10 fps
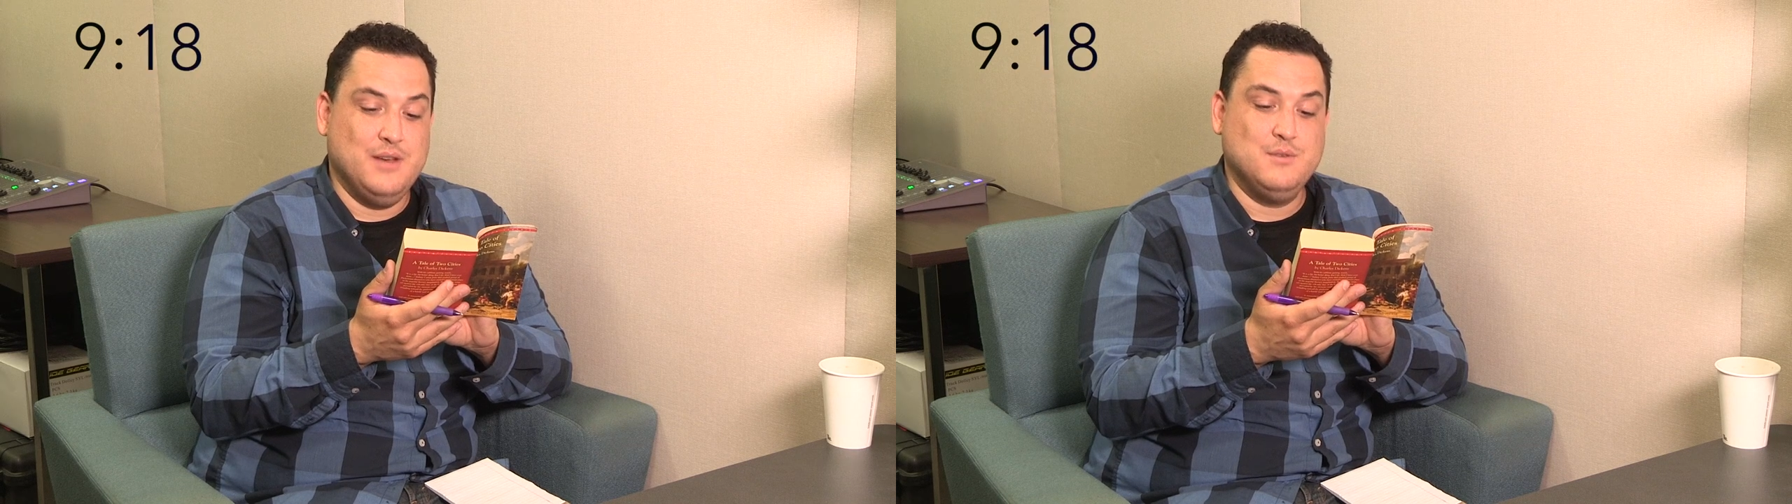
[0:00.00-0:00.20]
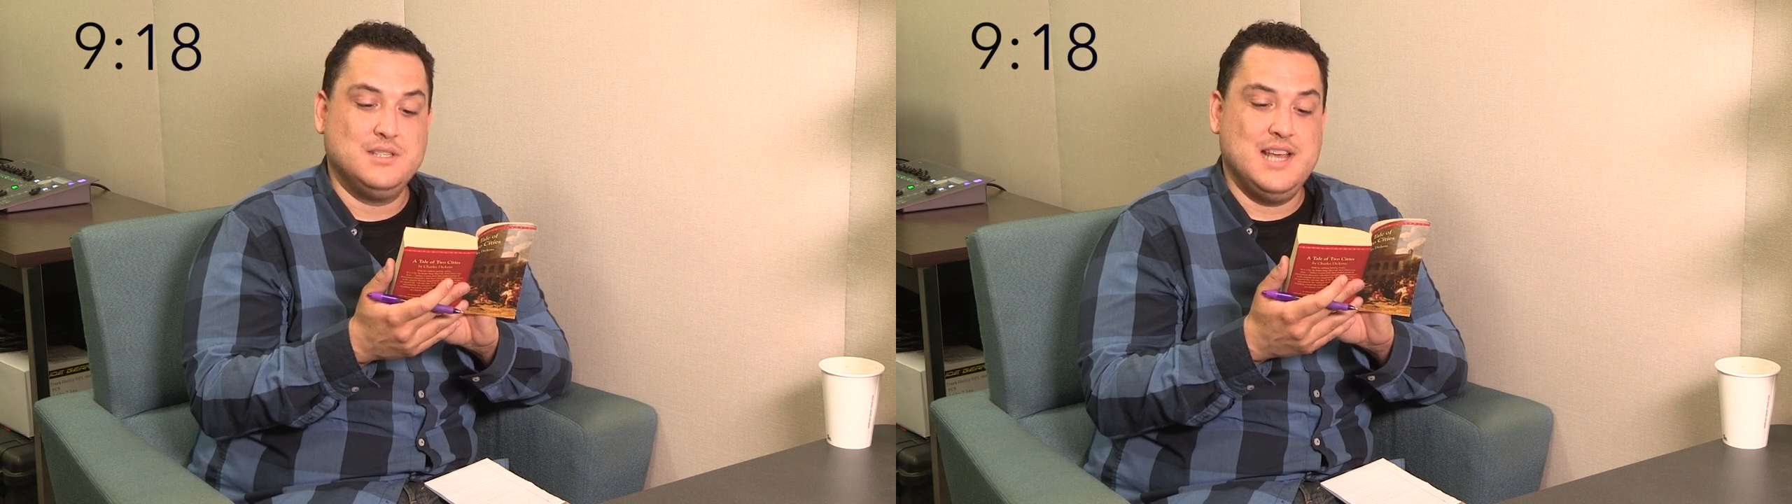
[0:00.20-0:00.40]

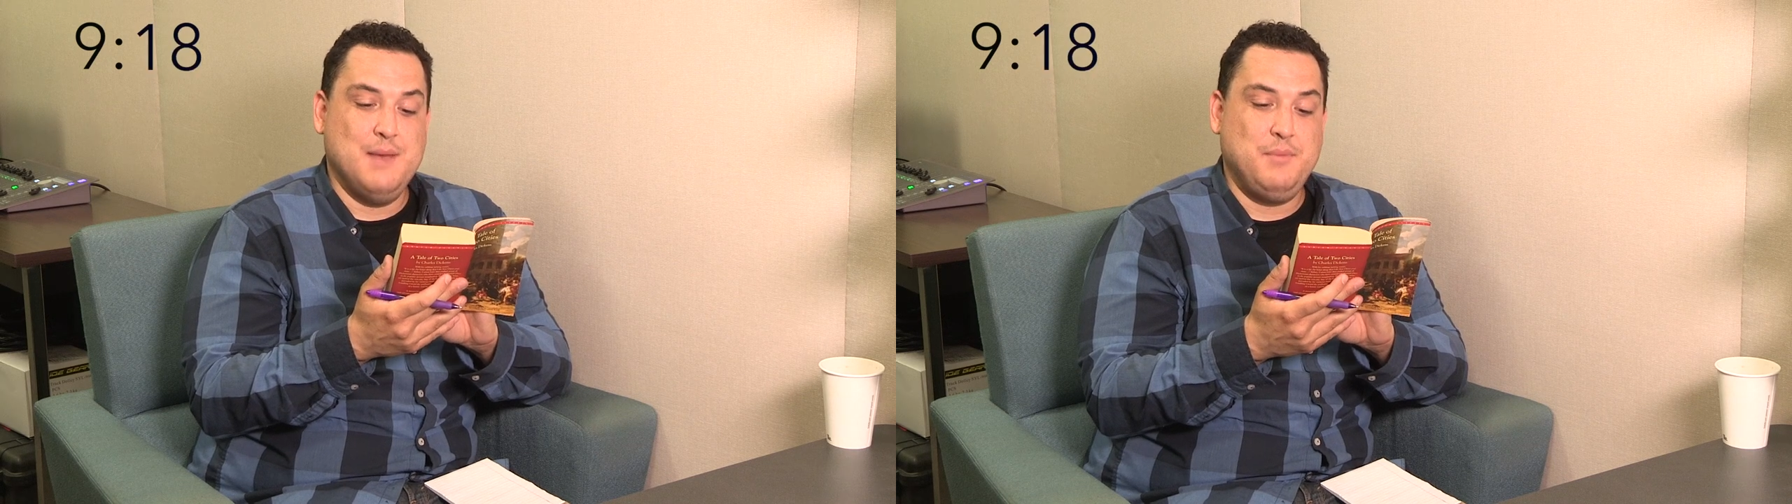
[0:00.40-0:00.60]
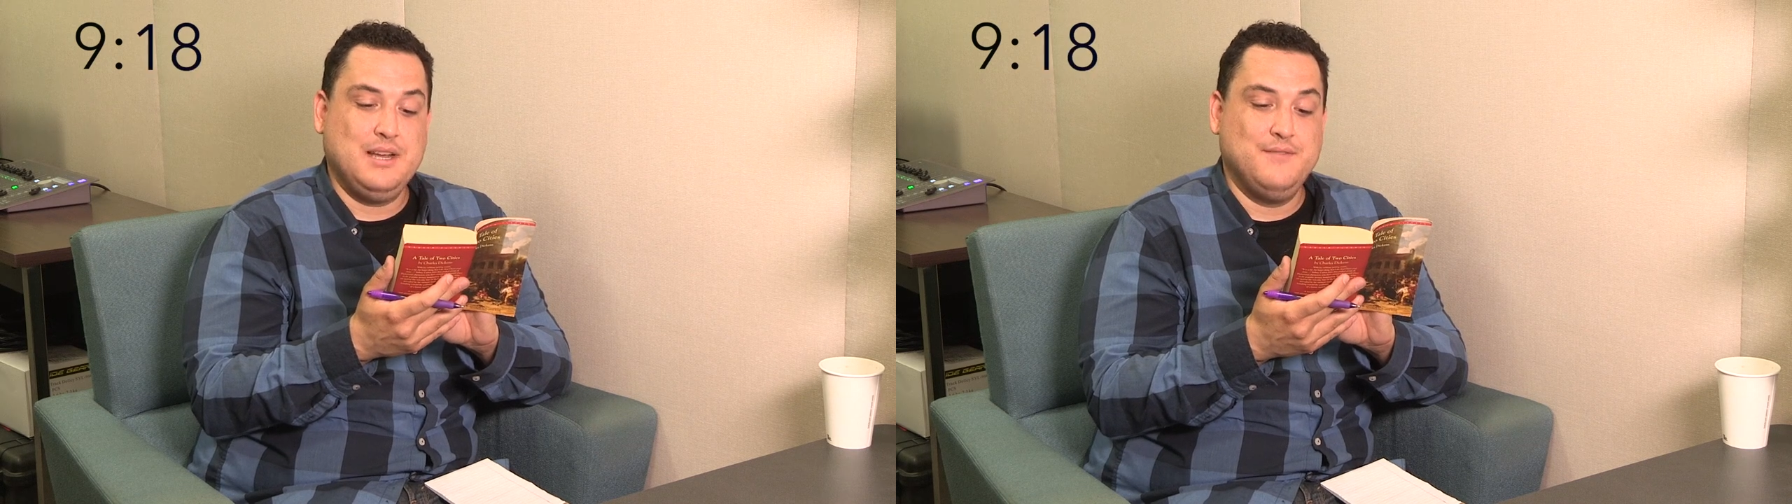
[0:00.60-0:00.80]
It was the
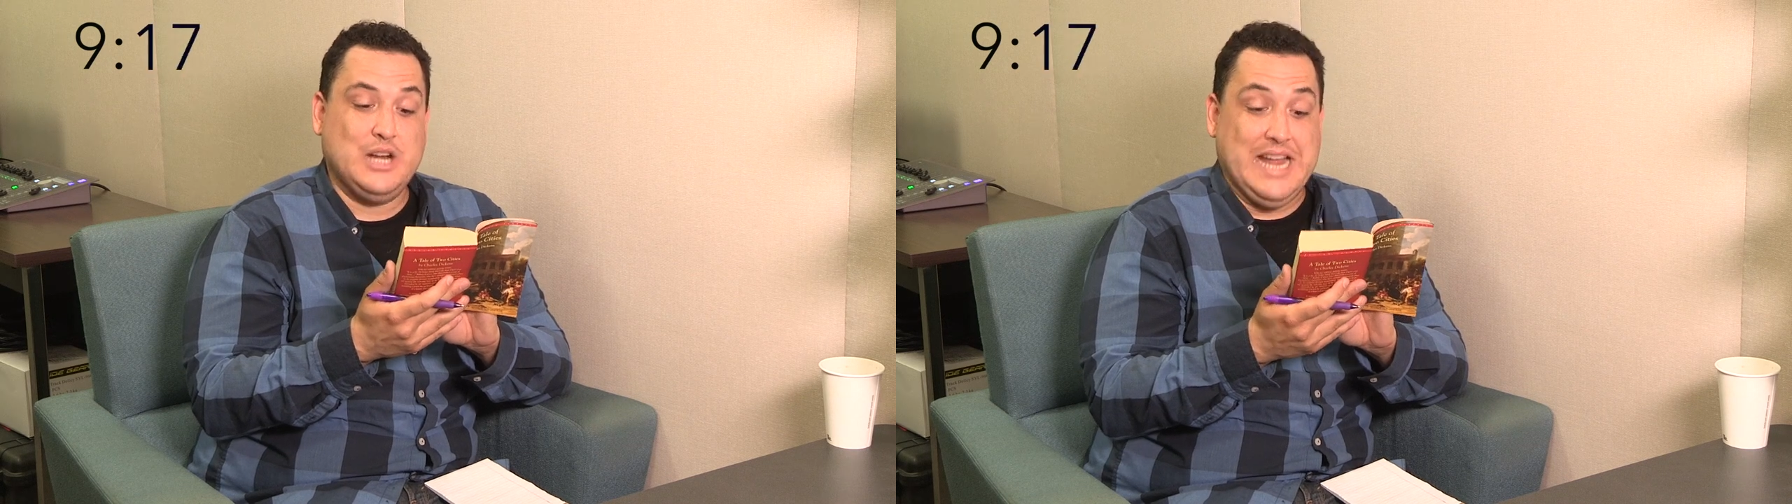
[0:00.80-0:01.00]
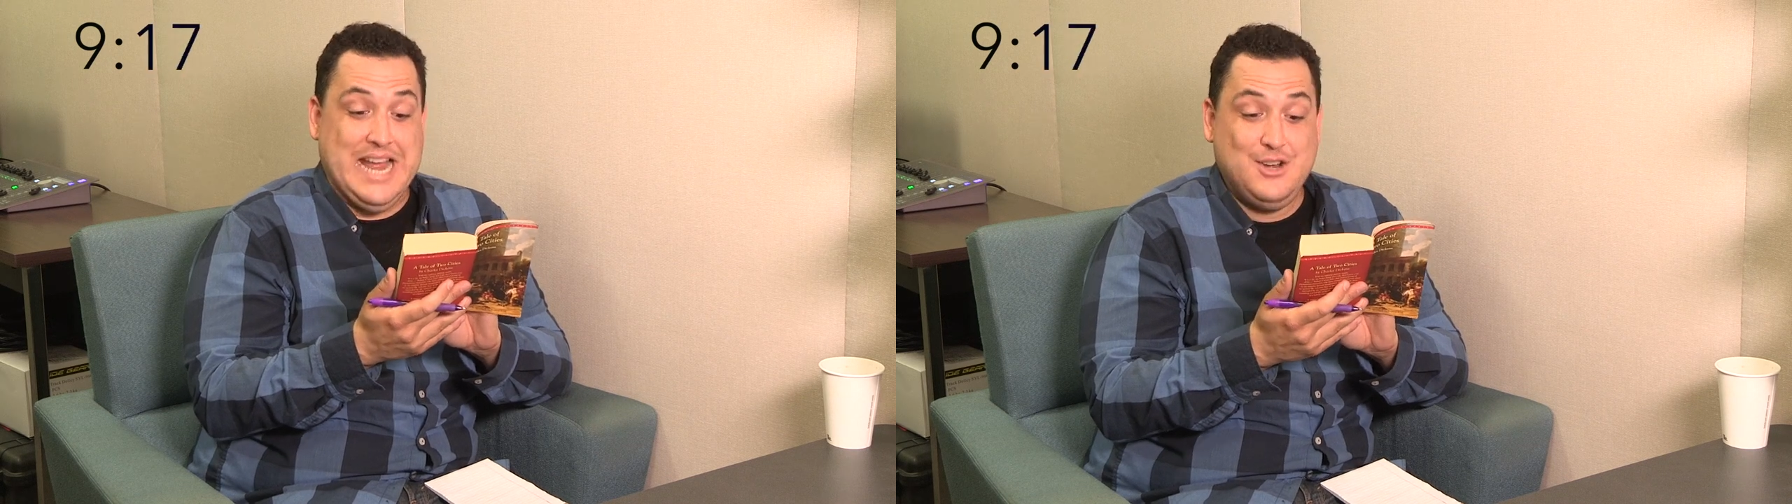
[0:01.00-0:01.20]
epic of
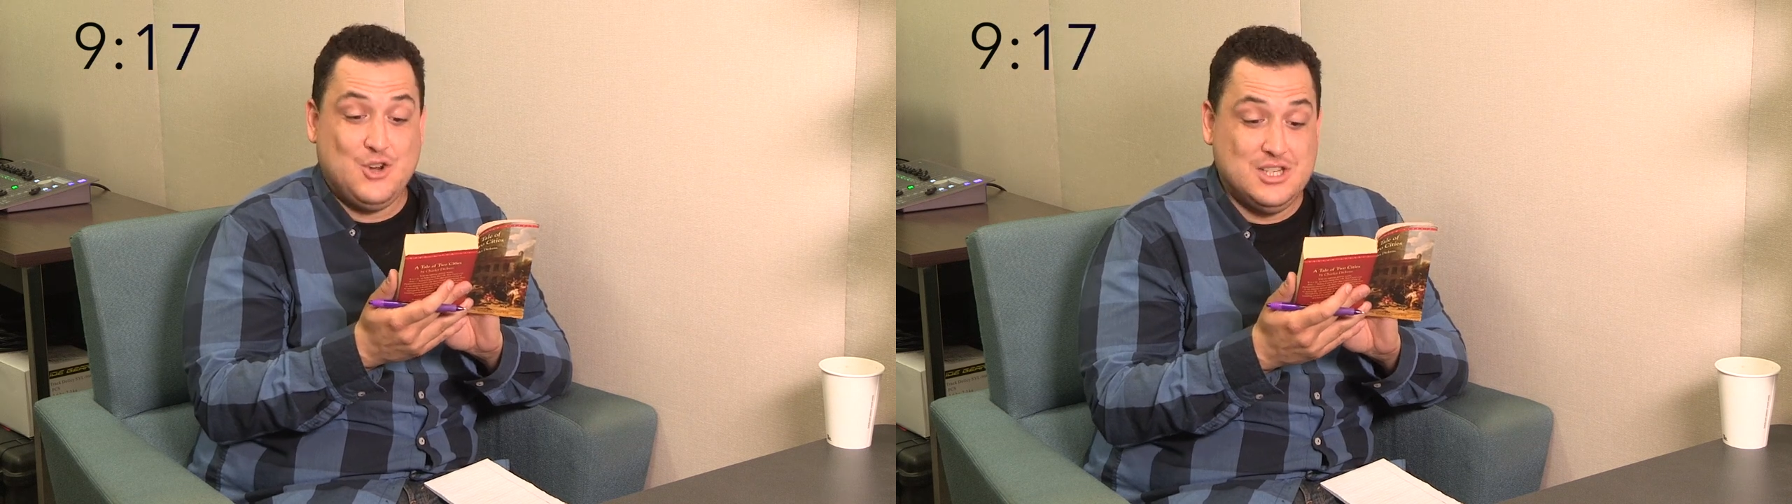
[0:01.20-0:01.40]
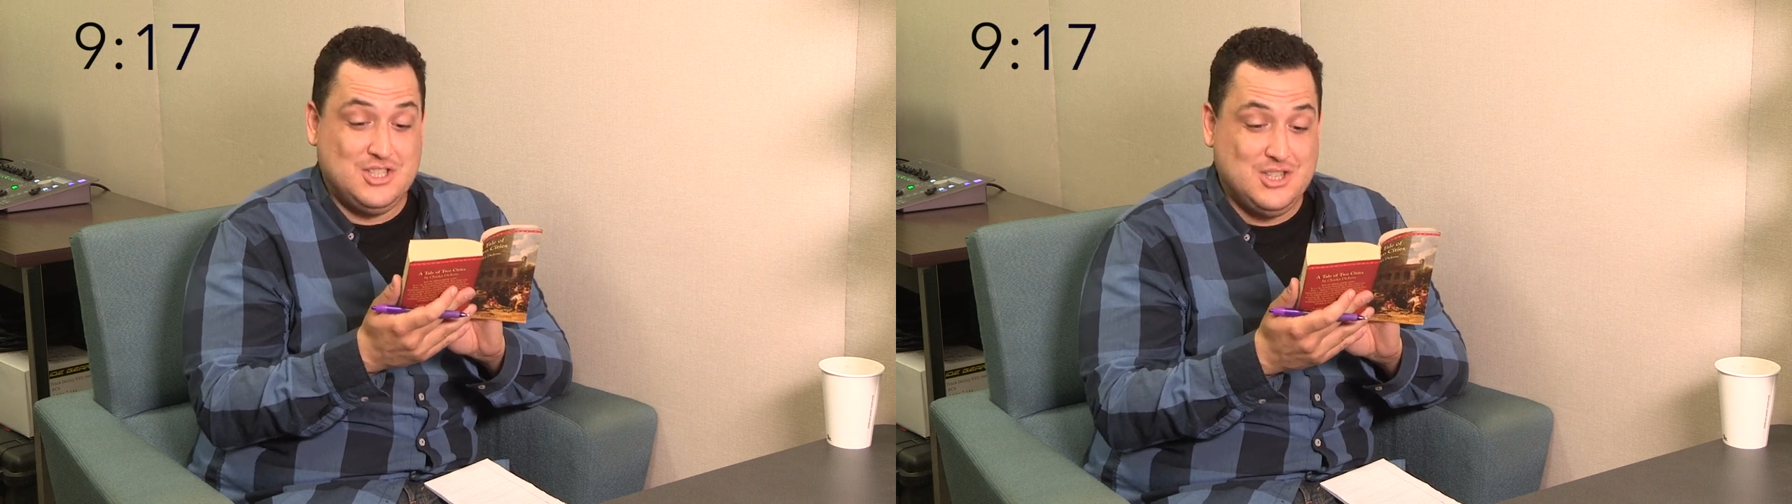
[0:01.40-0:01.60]

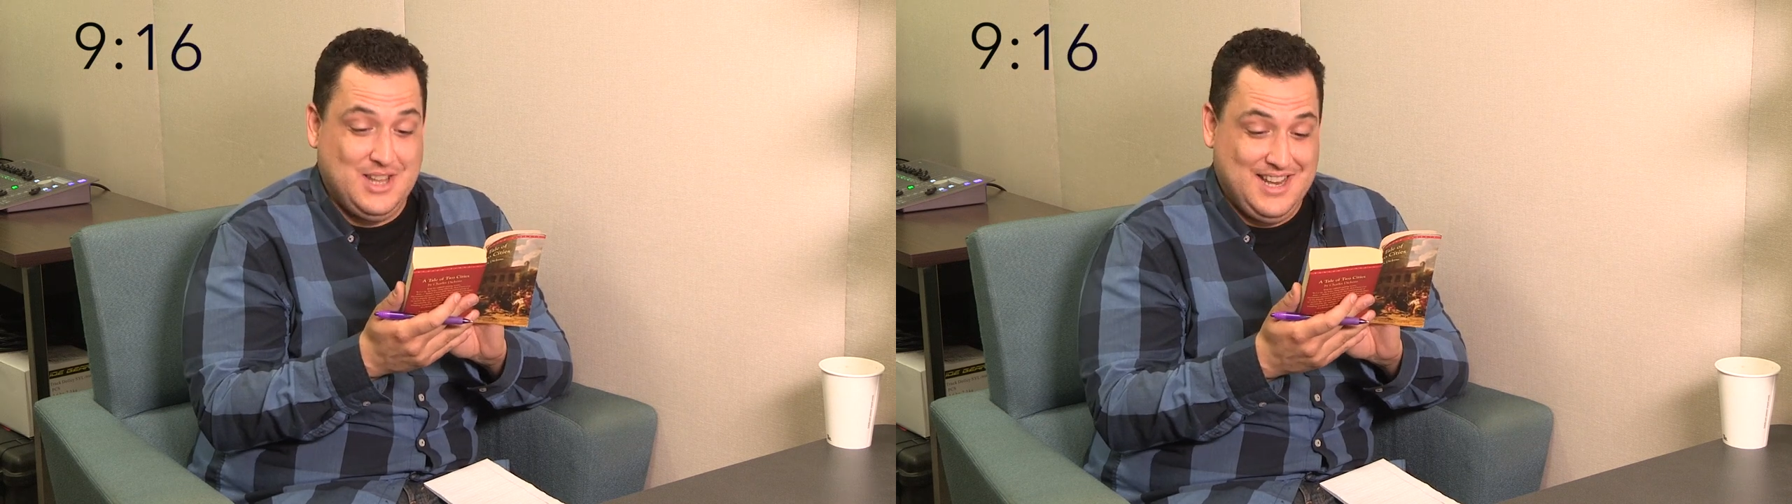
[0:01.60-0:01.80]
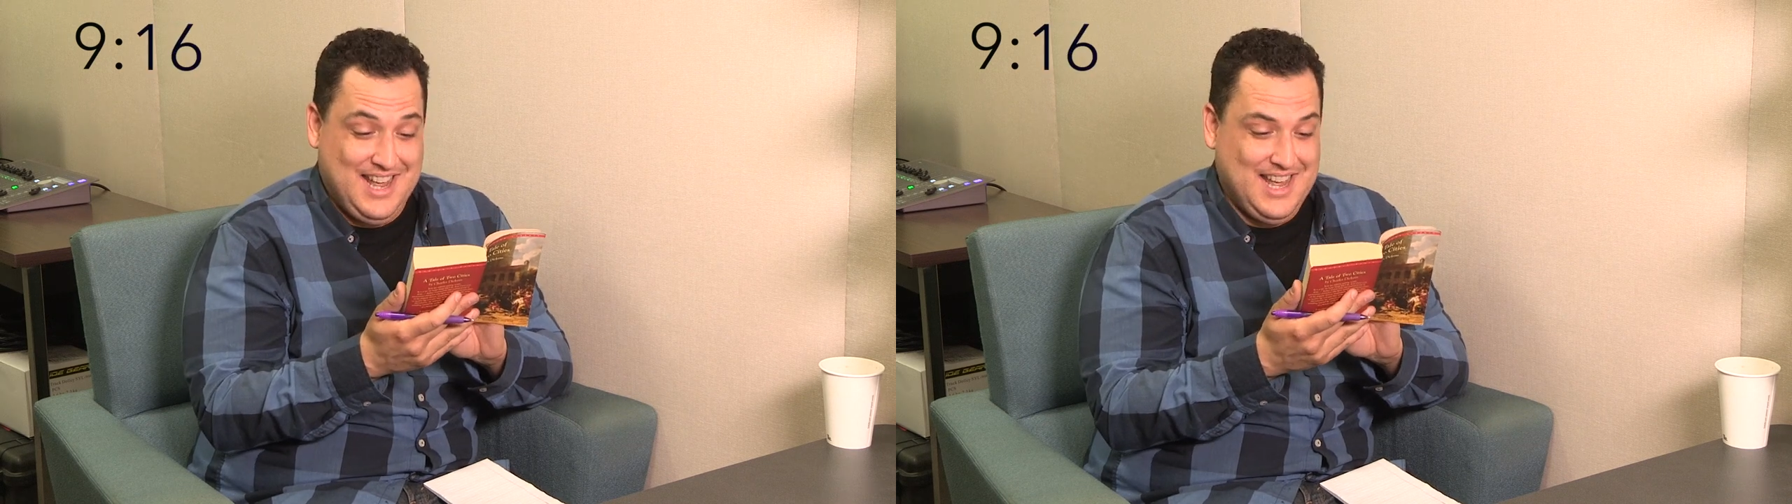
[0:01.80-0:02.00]

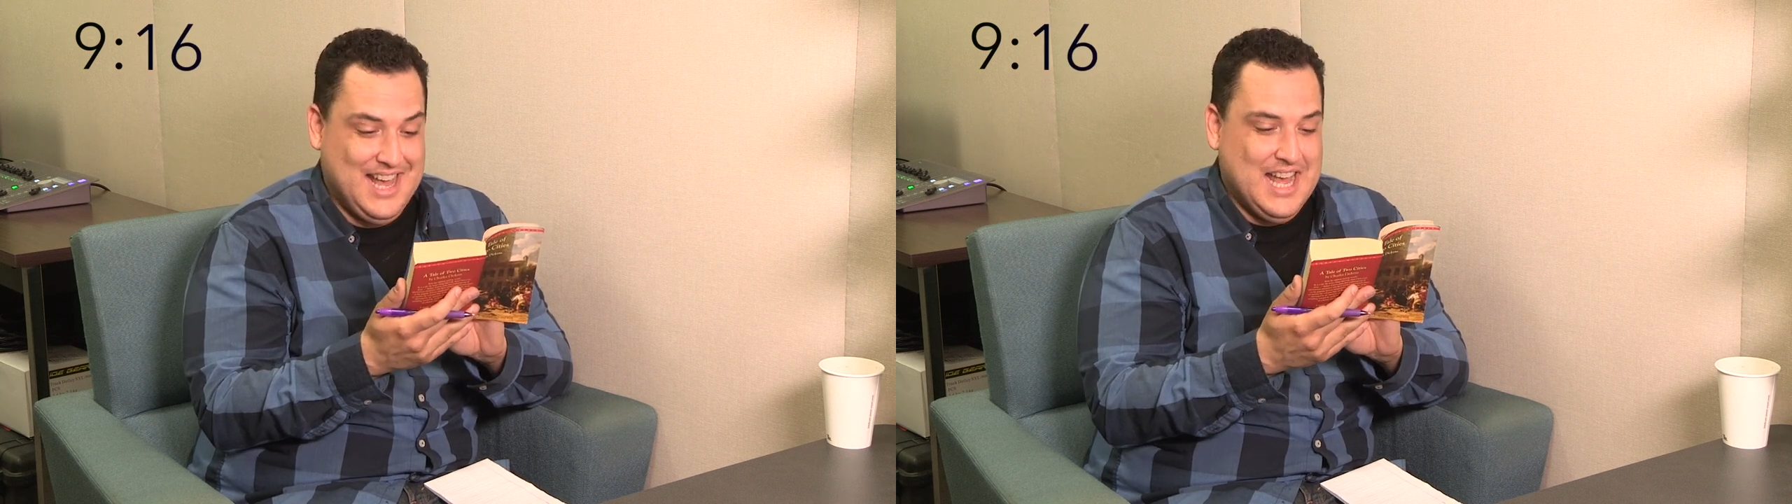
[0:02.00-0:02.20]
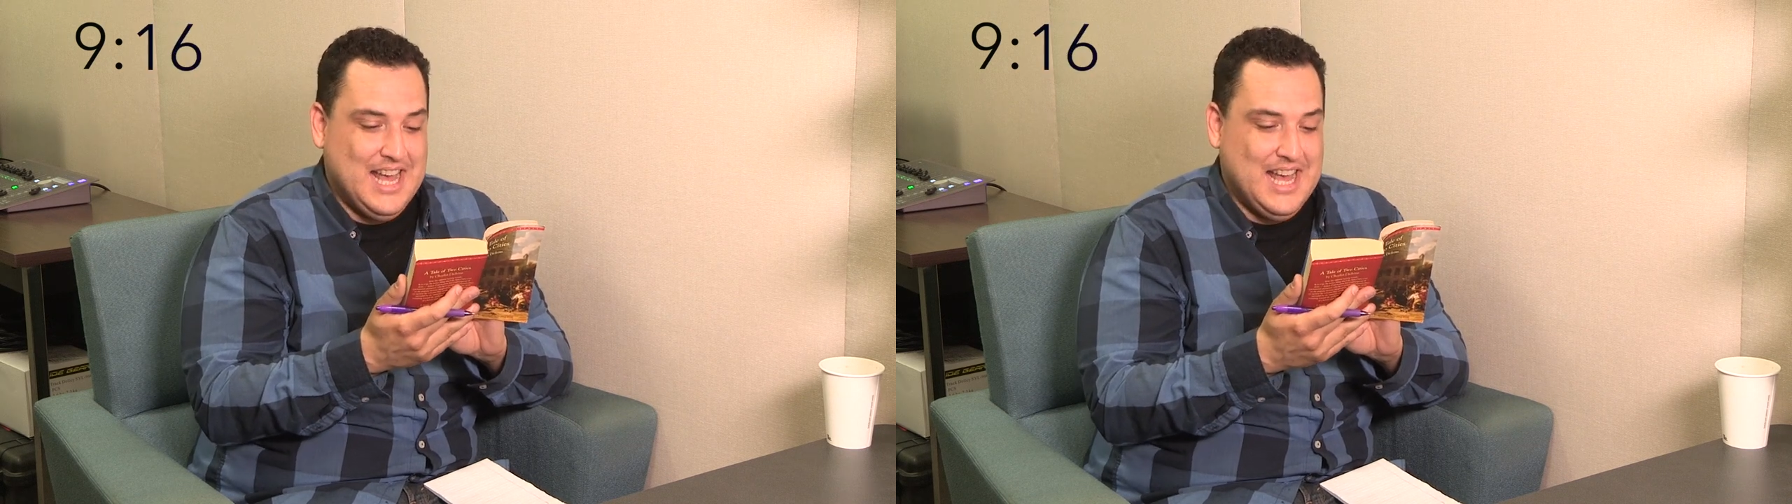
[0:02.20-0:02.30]
incredulity.